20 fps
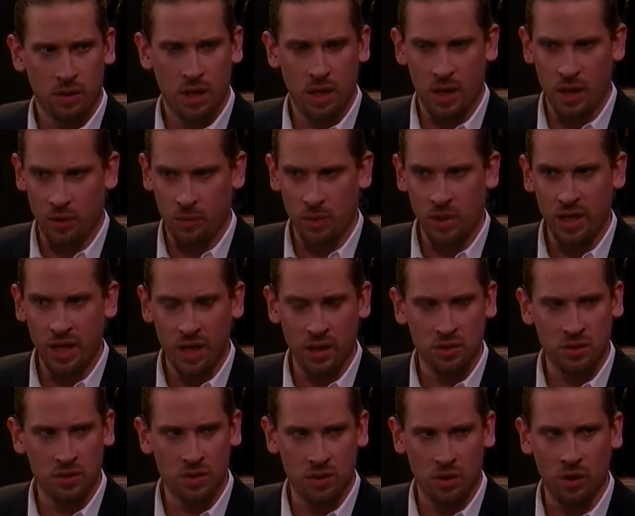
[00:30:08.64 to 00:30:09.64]
And I will get
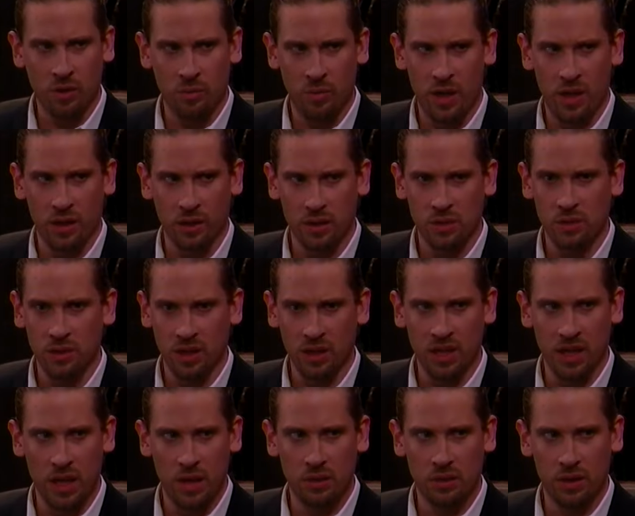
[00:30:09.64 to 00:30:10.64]
Star back. You can
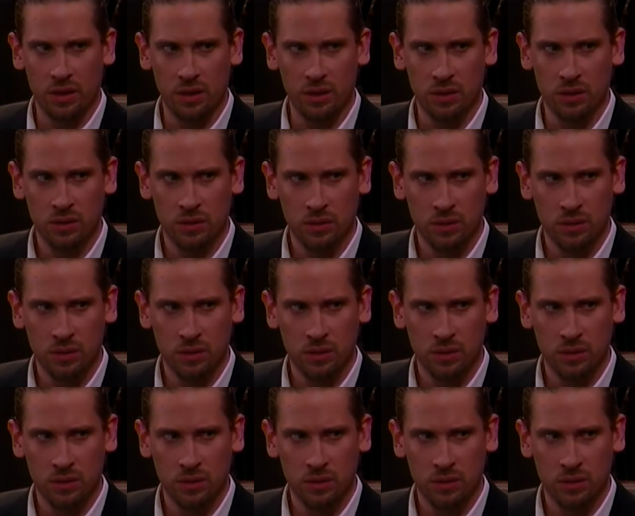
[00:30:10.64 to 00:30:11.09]
count on it.